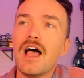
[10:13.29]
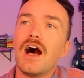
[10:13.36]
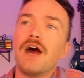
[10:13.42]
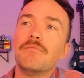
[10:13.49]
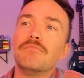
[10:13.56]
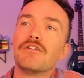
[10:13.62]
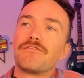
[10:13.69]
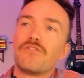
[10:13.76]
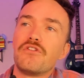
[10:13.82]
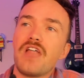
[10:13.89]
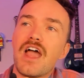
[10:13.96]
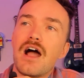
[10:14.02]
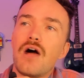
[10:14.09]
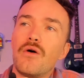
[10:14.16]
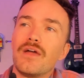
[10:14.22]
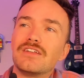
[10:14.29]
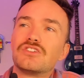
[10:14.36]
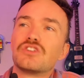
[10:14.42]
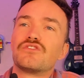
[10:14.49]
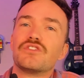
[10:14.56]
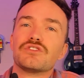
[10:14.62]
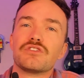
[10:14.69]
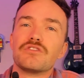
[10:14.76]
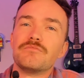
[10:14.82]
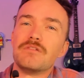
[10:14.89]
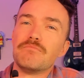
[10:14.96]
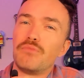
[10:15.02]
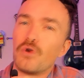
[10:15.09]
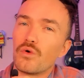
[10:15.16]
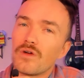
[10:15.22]
But for now, it just feels a little
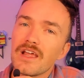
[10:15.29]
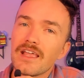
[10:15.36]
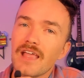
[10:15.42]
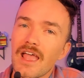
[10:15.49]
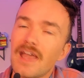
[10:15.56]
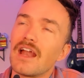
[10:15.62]
bit boring,